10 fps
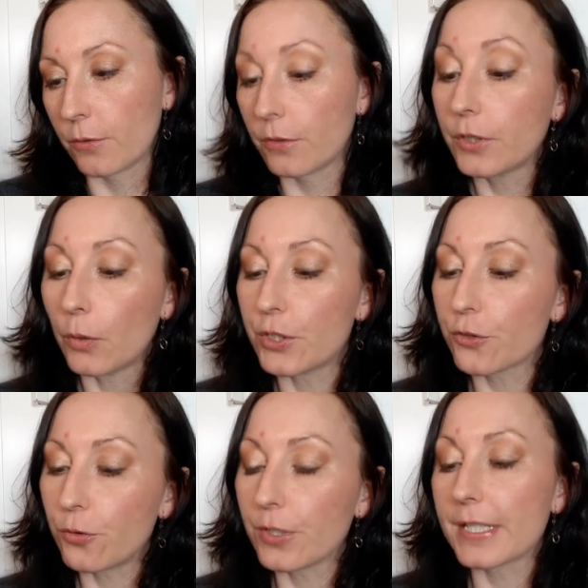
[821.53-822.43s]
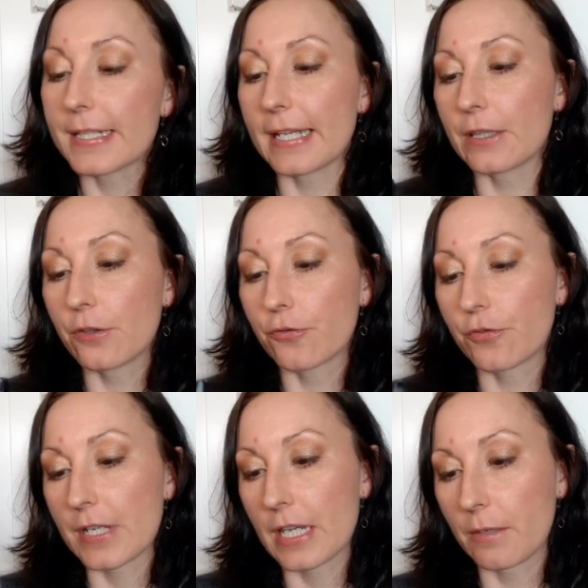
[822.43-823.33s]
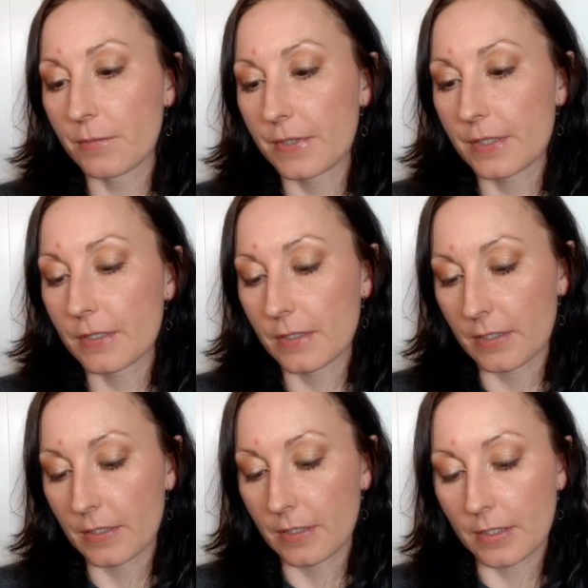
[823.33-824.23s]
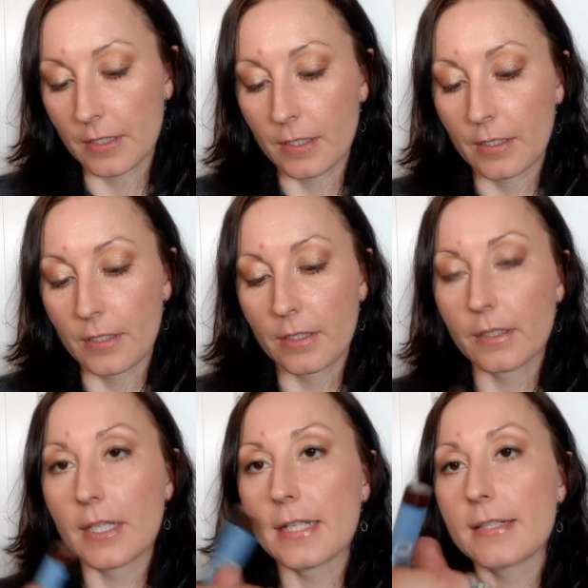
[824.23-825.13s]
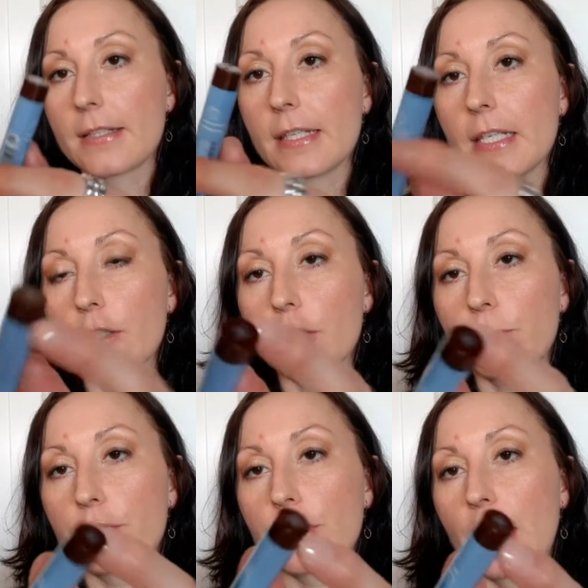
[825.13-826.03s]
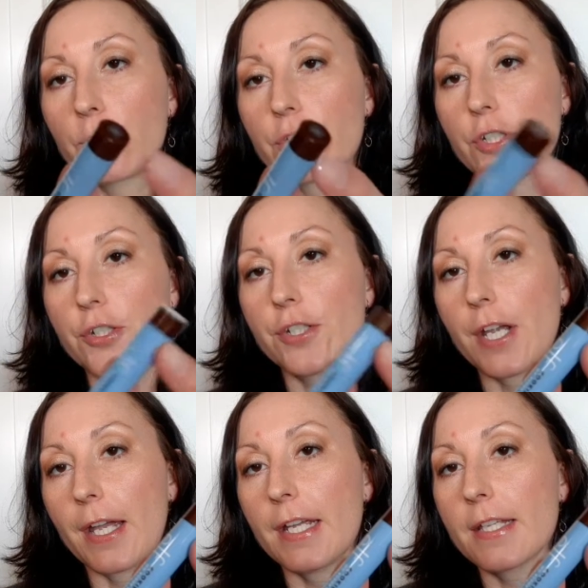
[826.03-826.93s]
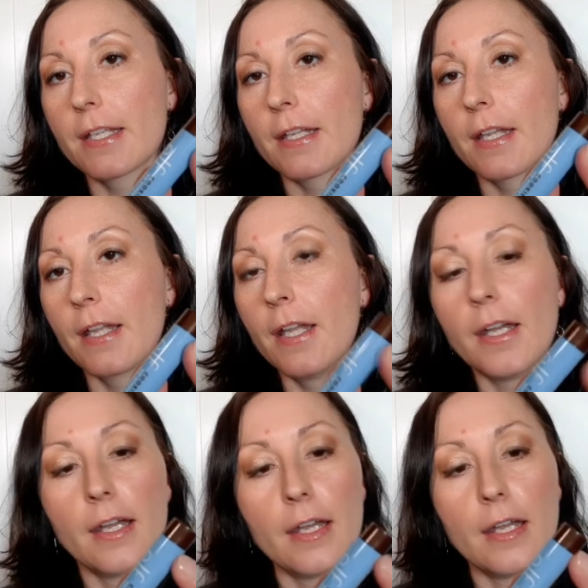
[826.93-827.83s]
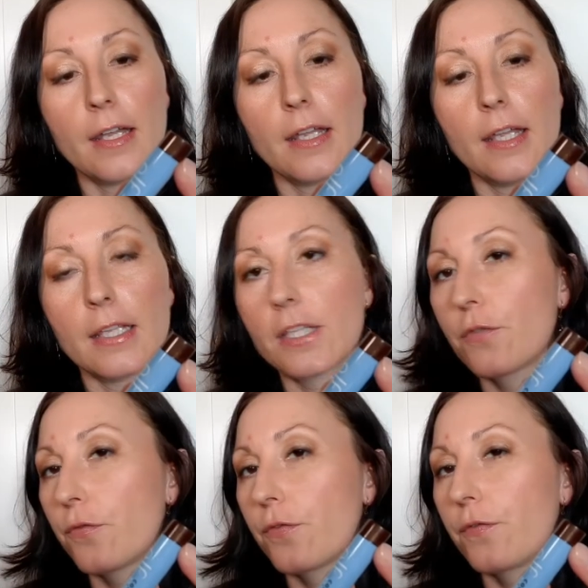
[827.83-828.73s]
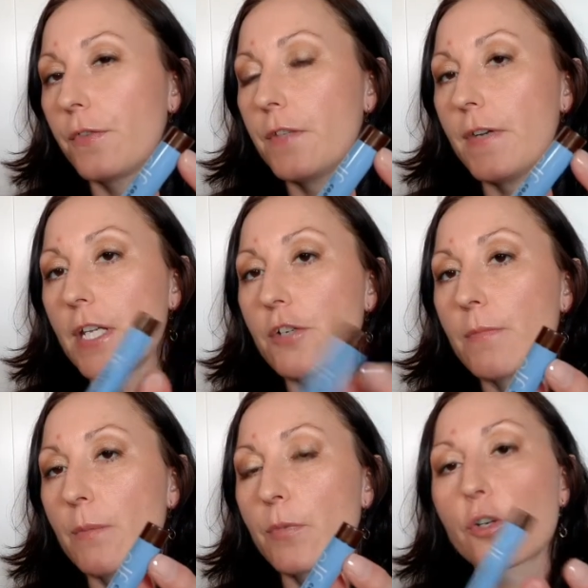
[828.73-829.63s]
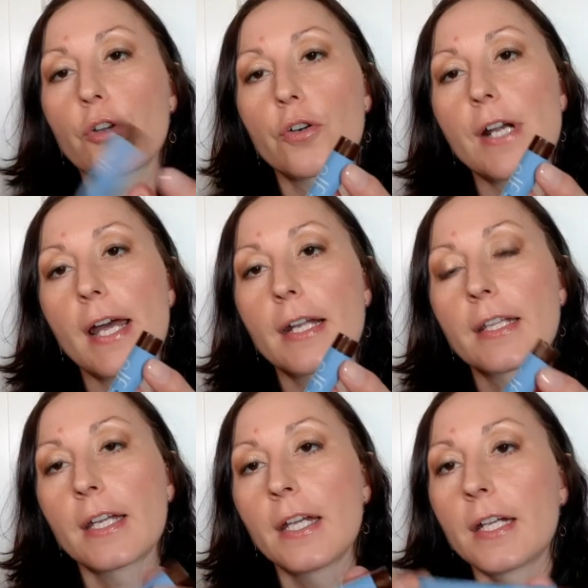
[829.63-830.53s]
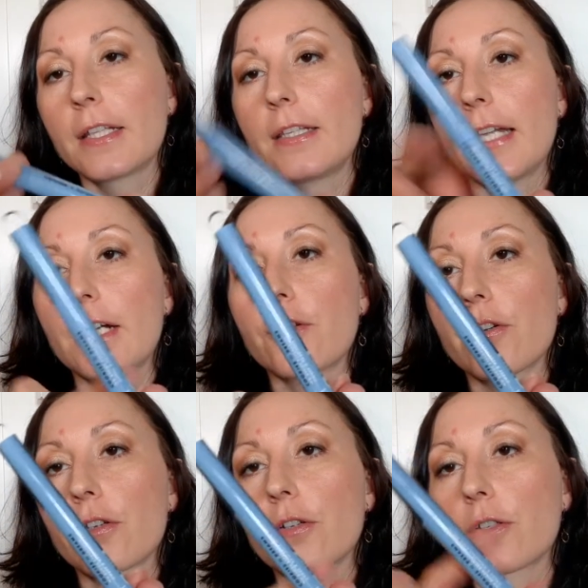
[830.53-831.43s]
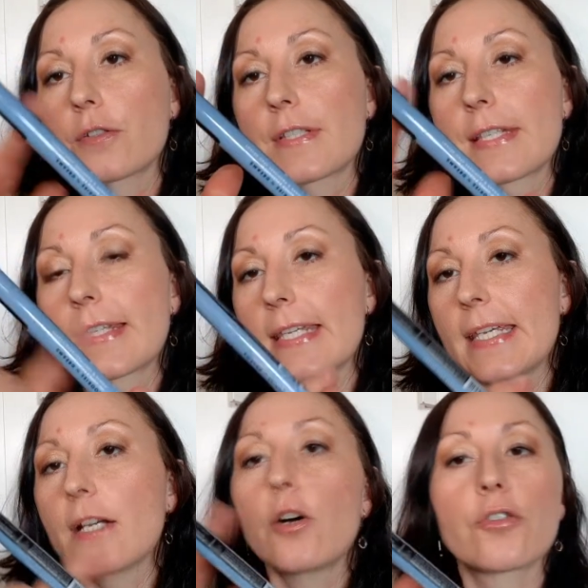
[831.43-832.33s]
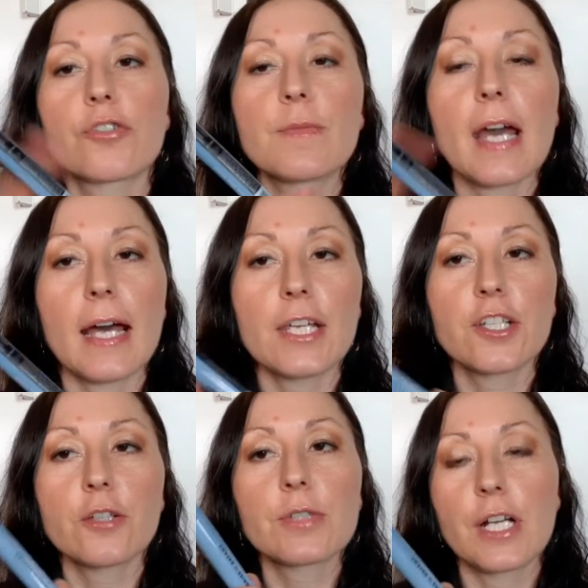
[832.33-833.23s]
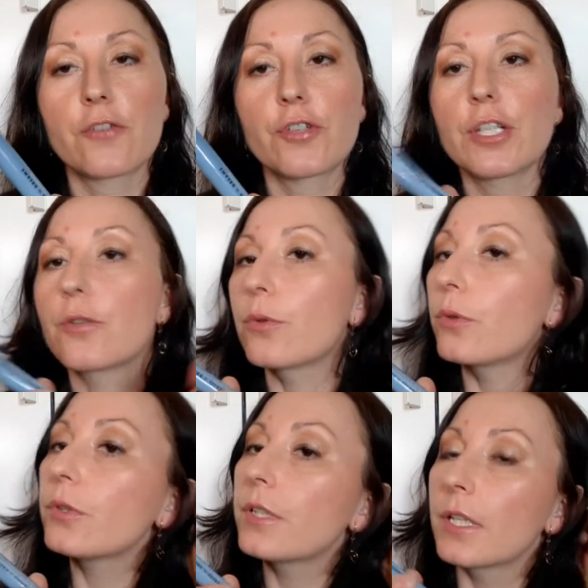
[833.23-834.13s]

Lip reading: No, it's Cookies and Dreams. That's the brown shade. And if I remember correct, their stick or creamy eyeshadows are really good.